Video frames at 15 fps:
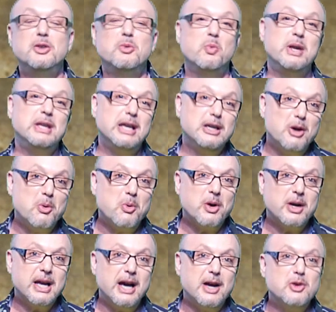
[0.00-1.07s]
When they don't
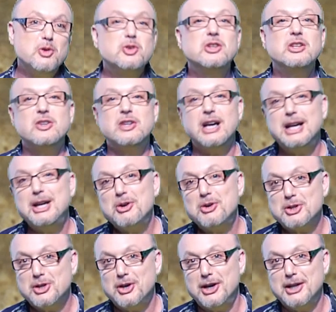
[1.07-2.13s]
work out, usually you're not here to
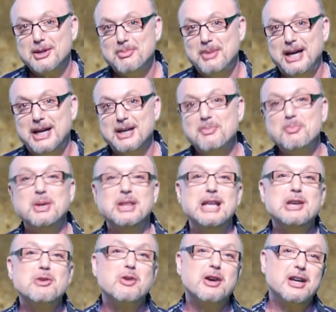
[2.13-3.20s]
talk about it, but
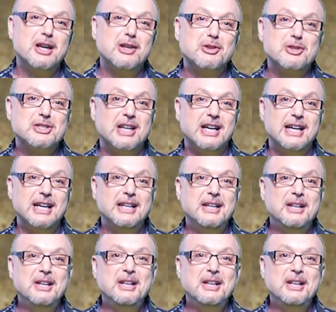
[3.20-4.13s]
then you're on another side,